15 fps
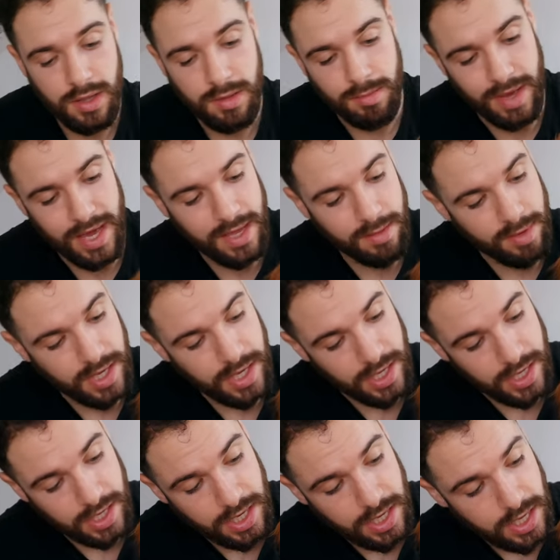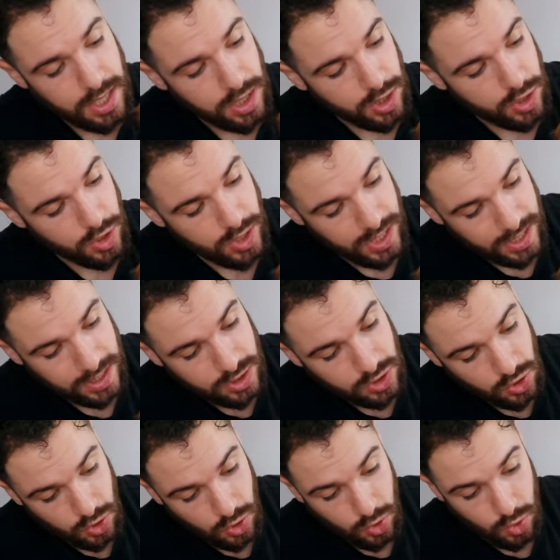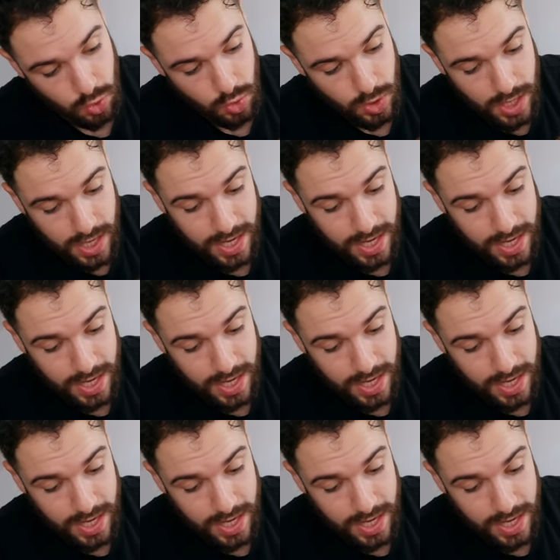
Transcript: Maybe you need to